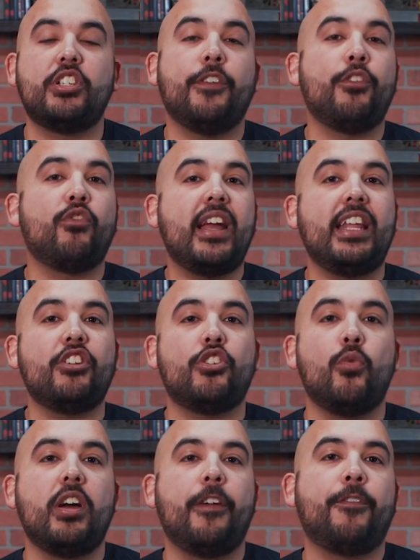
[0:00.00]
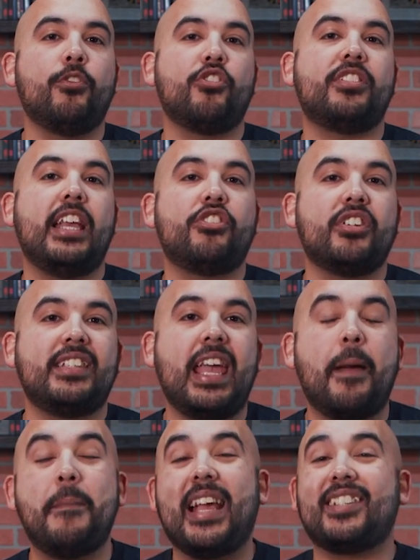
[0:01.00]
Which, if you read issue 1 of Future State
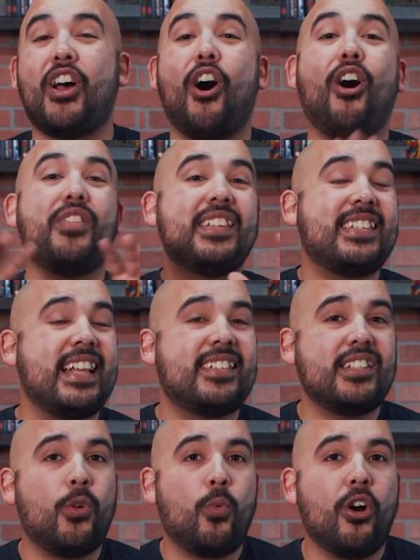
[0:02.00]
Shazam, makes all the sense in the